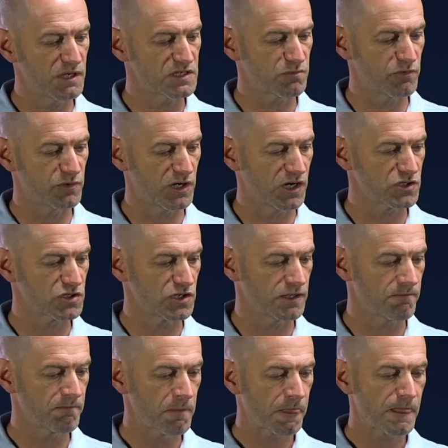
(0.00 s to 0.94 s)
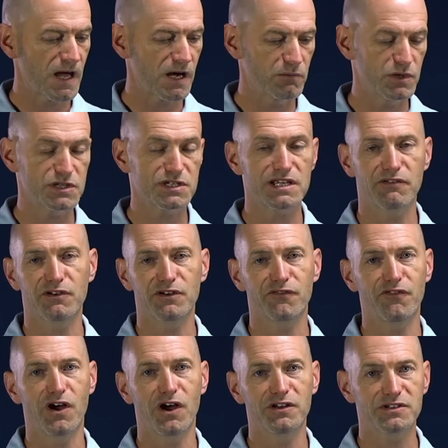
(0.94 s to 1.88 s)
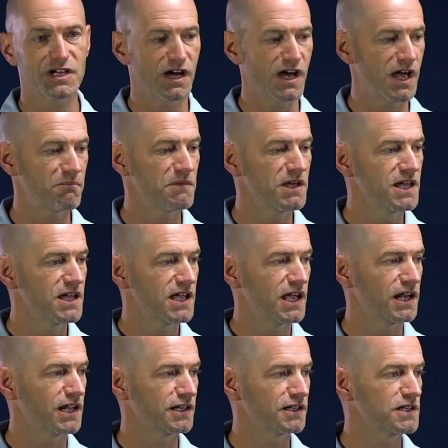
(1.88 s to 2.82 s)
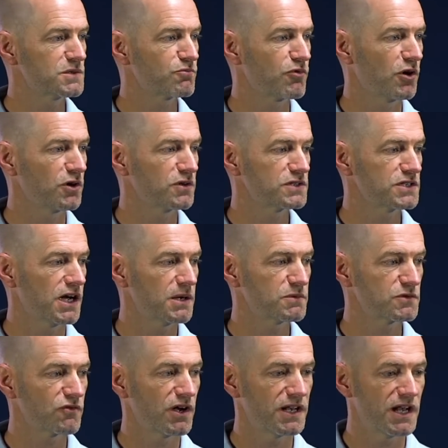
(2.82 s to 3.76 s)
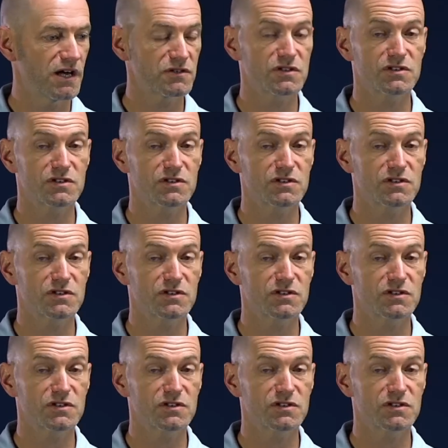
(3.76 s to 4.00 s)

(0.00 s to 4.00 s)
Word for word: into production. And we're just having a fun time hitting these prototypes right now.